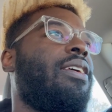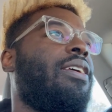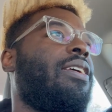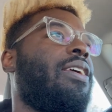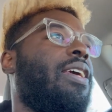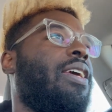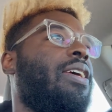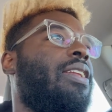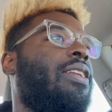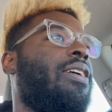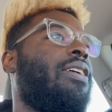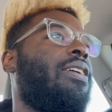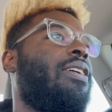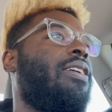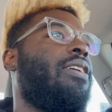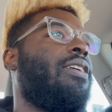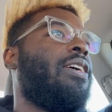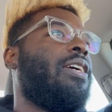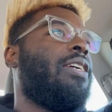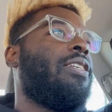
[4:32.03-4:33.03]

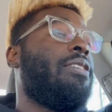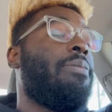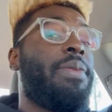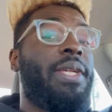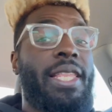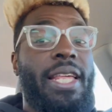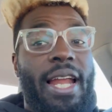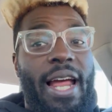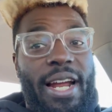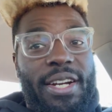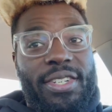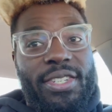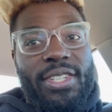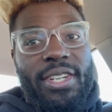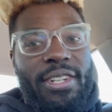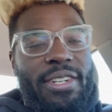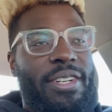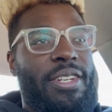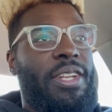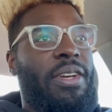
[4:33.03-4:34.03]
And something that I actually
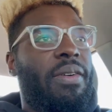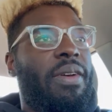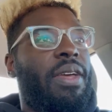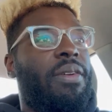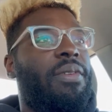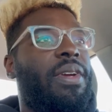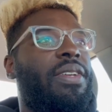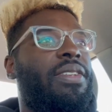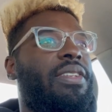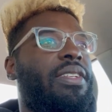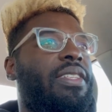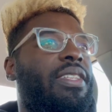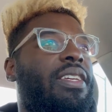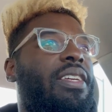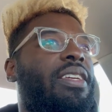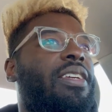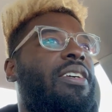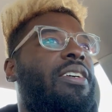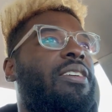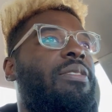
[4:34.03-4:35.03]
started doing
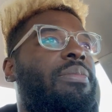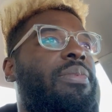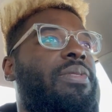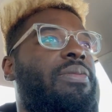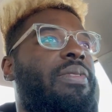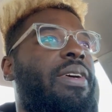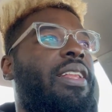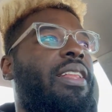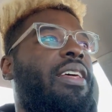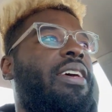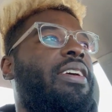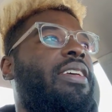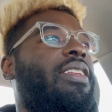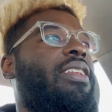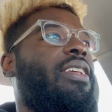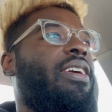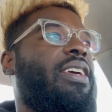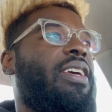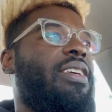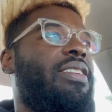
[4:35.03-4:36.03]
recently, red light,
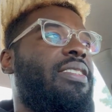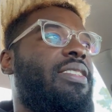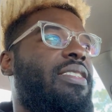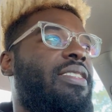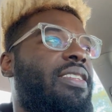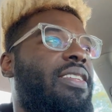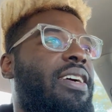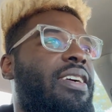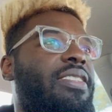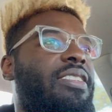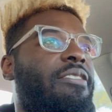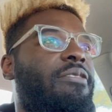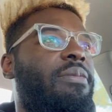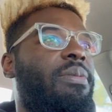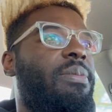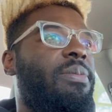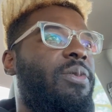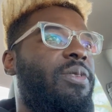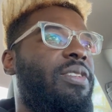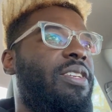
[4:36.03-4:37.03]
I guess God's giving me
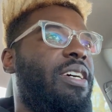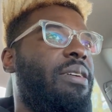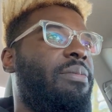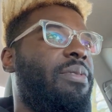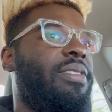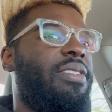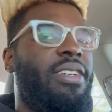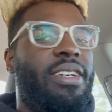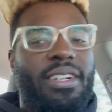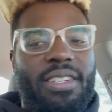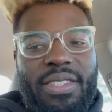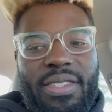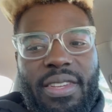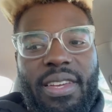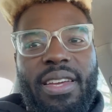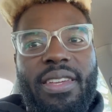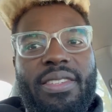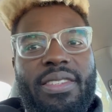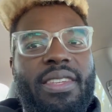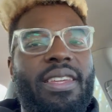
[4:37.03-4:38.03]
more time to talk to you
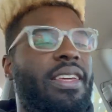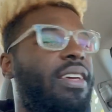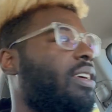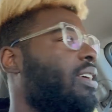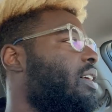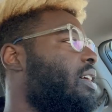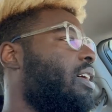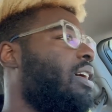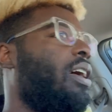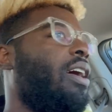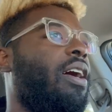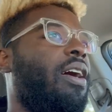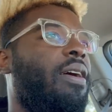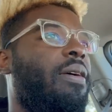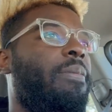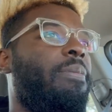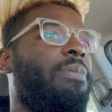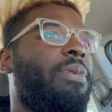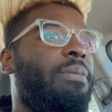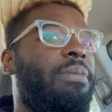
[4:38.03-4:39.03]
guys.
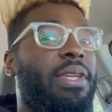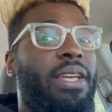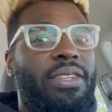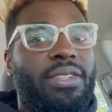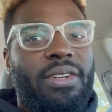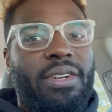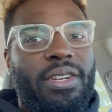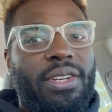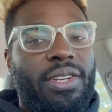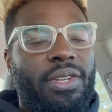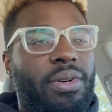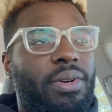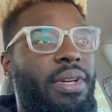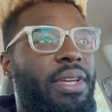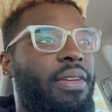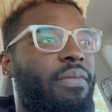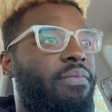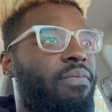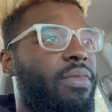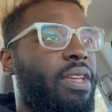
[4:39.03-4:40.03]
Something I started
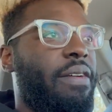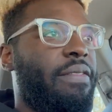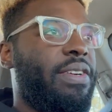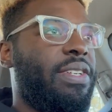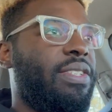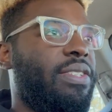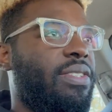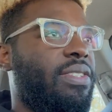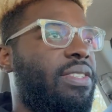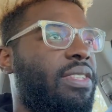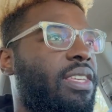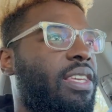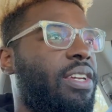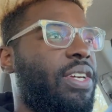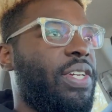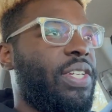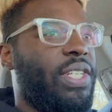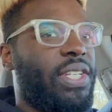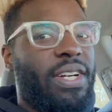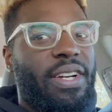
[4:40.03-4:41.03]
doing ever since the
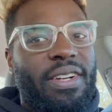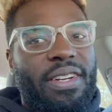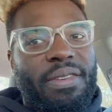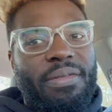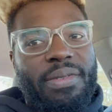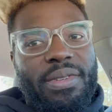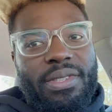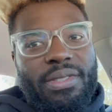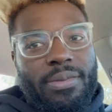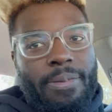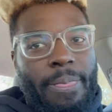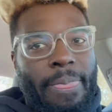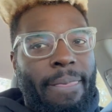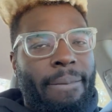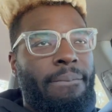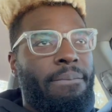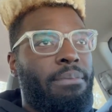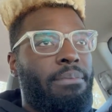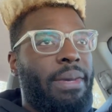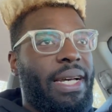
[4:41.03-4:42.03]
year started was
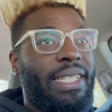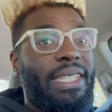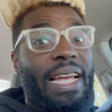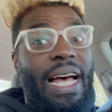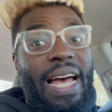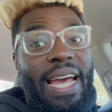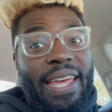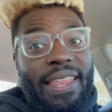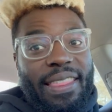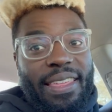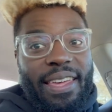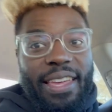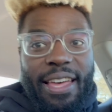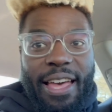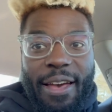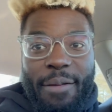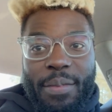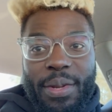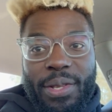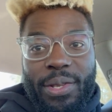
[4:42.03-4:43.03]
my tithing.
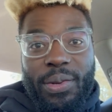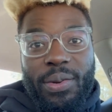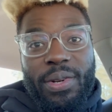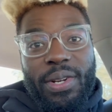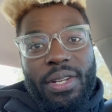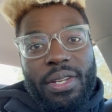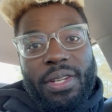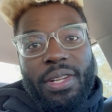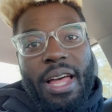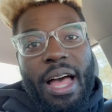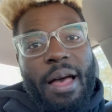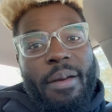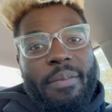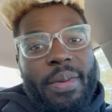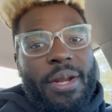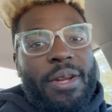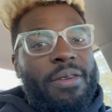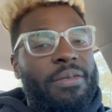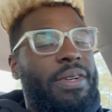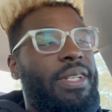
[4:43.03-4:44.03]
I've been doing a lot
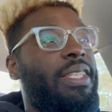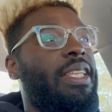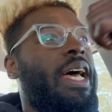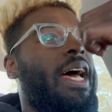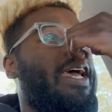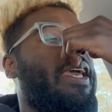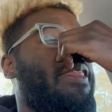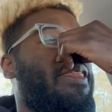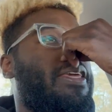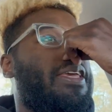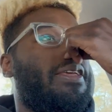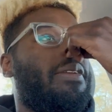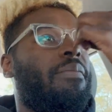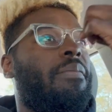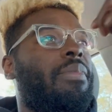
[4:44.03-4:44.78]
better with tithing.